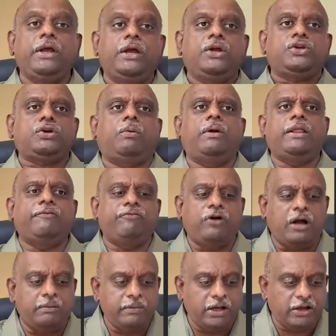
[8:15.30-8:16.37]
So what is the
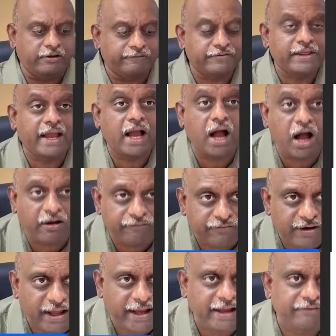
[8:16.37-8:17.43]
formula of the
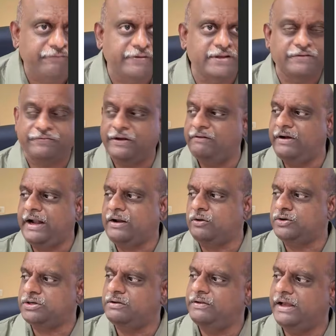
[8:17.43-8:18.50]
half-life is the favorite
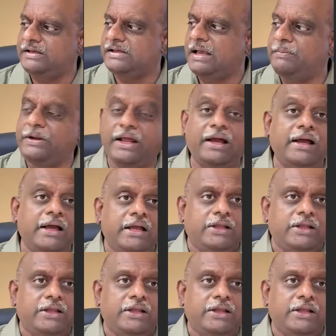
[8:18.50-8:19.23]
question of the examiner.